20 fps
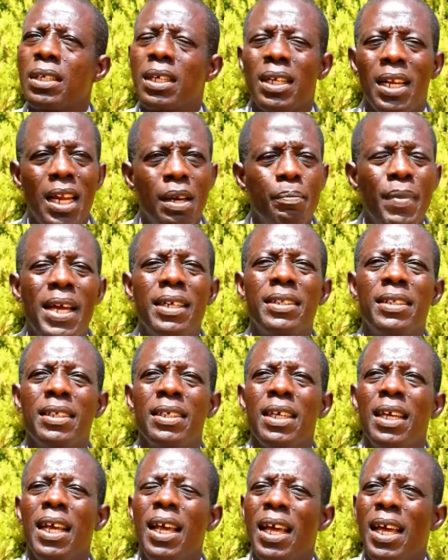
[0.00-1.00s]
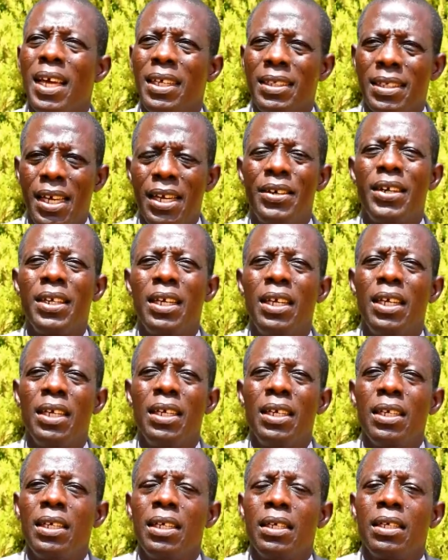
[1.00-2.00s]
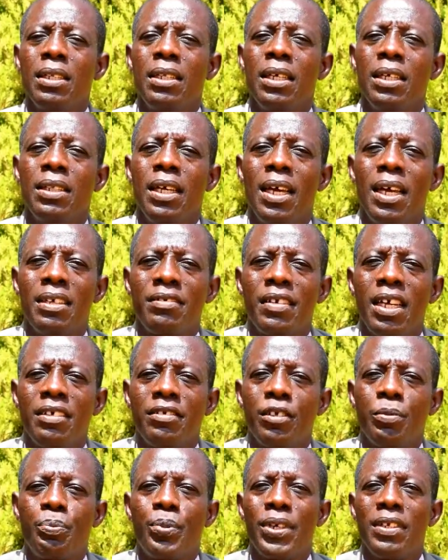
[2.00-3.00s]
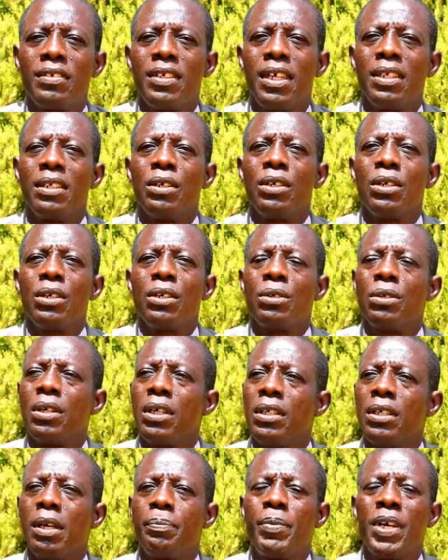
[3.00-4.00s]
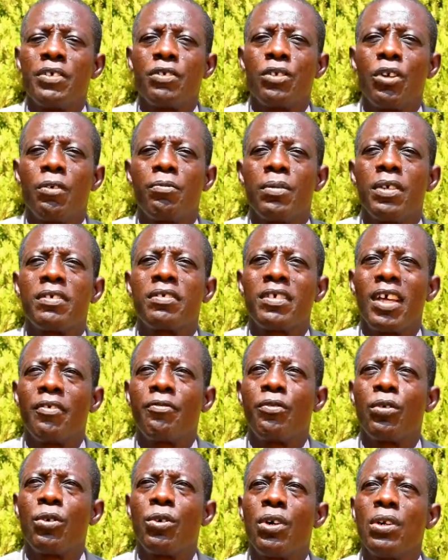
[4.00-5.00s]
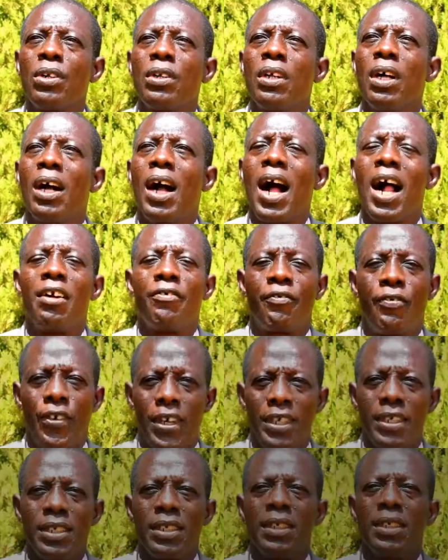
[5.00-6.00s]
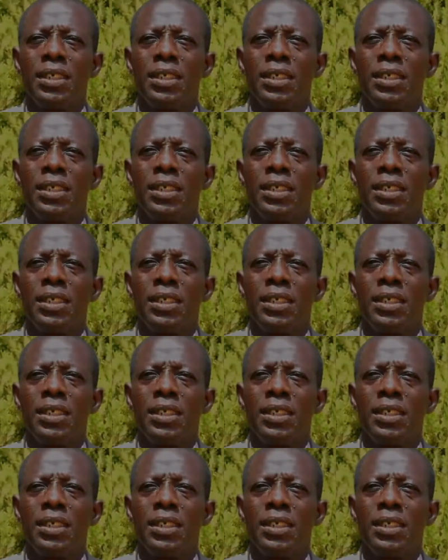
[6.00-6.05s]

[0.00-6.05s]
Clement, and currently the SRC president in the person of Safo Alfred.